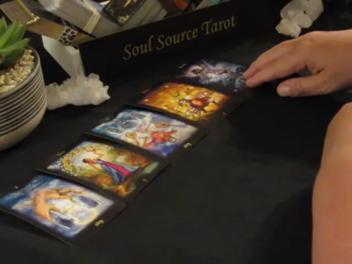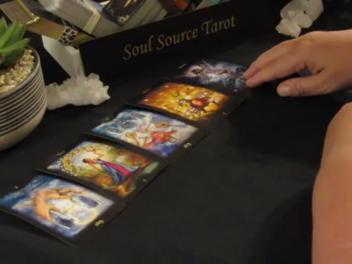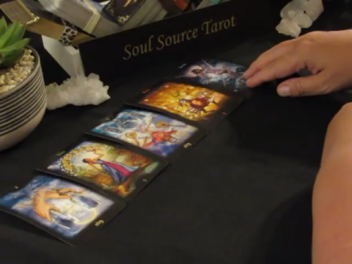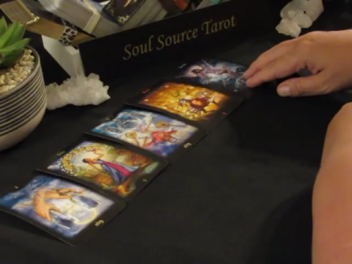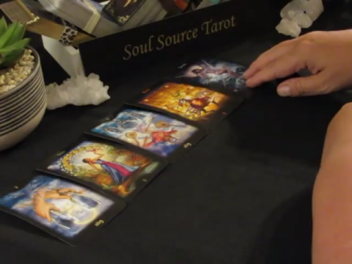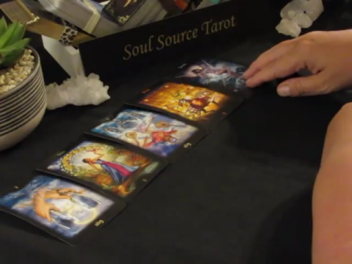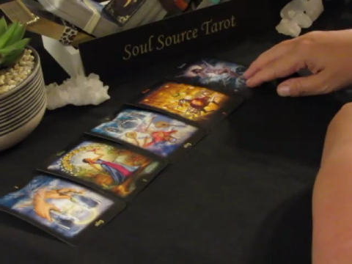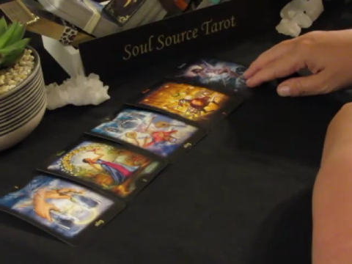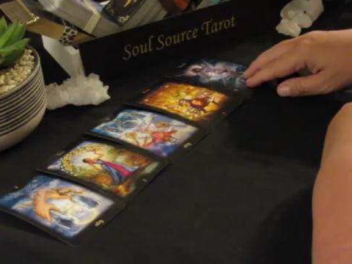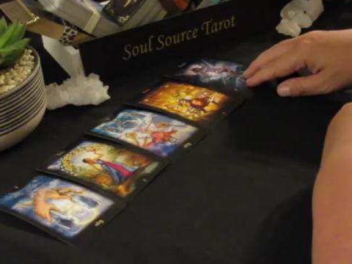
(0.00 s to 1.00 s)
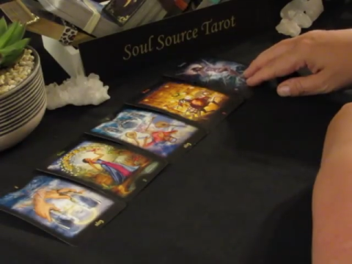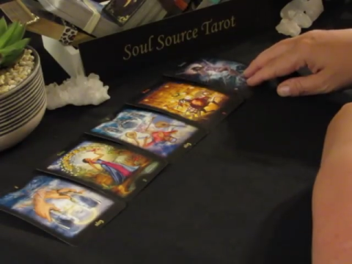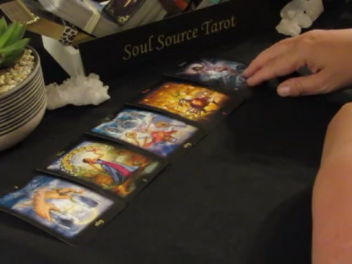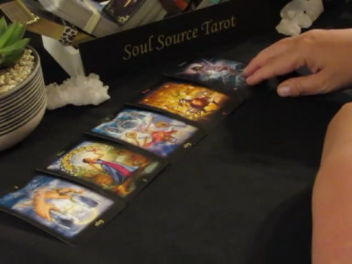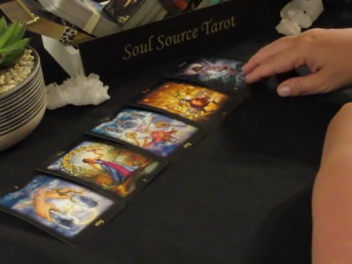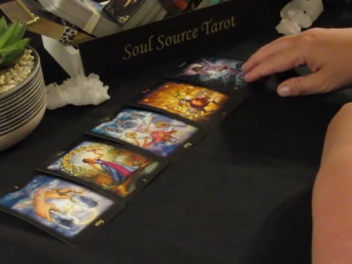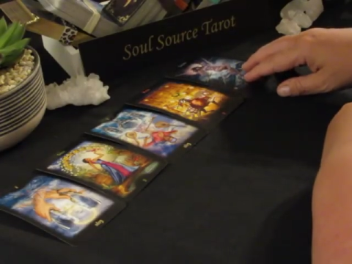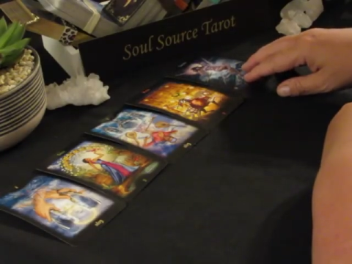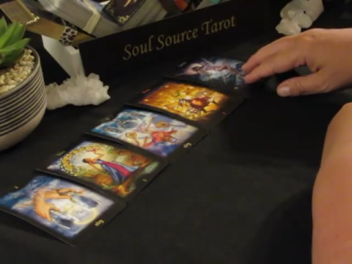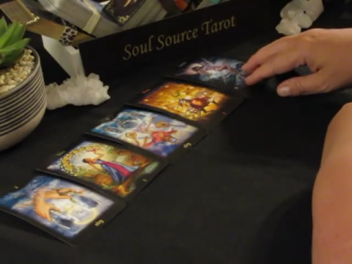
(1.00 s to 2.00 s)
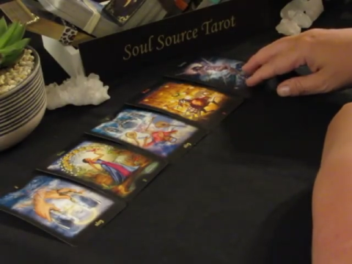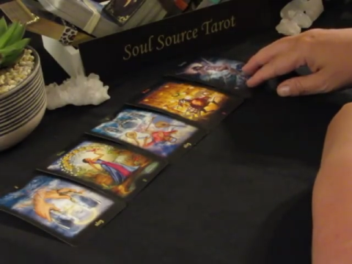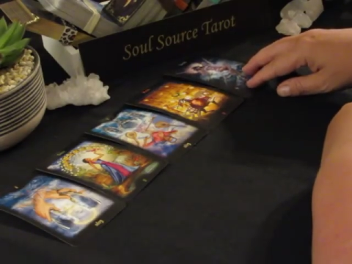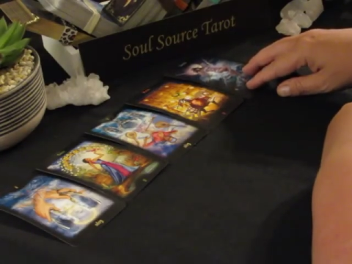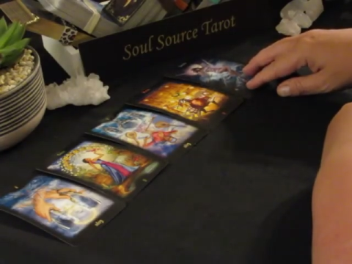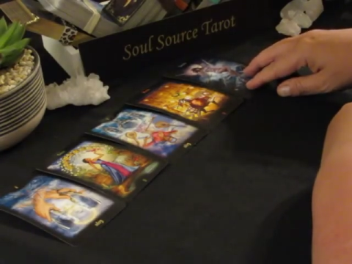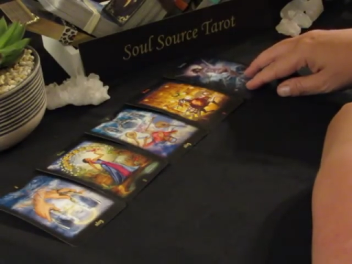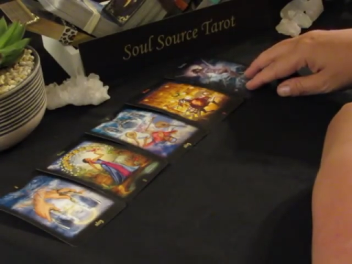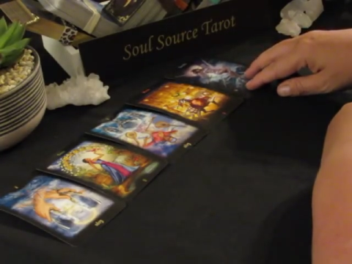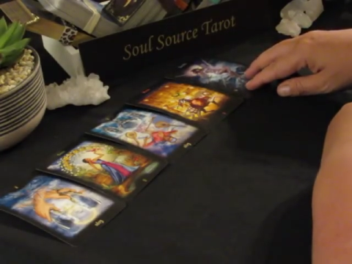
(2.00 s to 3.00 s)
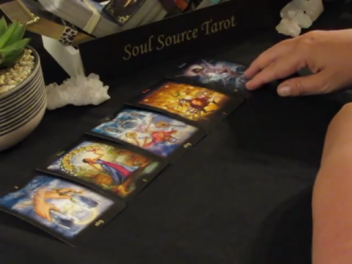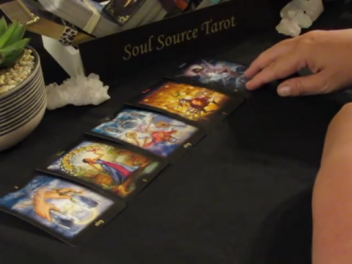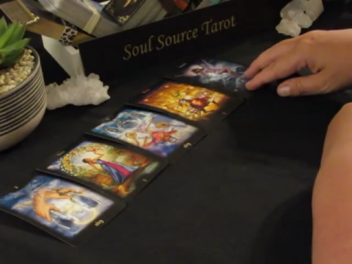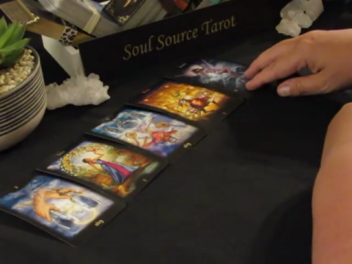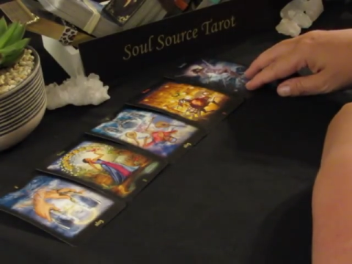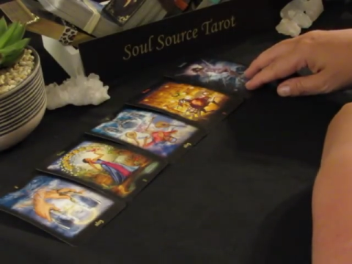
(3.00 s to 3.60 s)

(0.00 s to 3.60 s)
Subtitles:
(no speaker visible)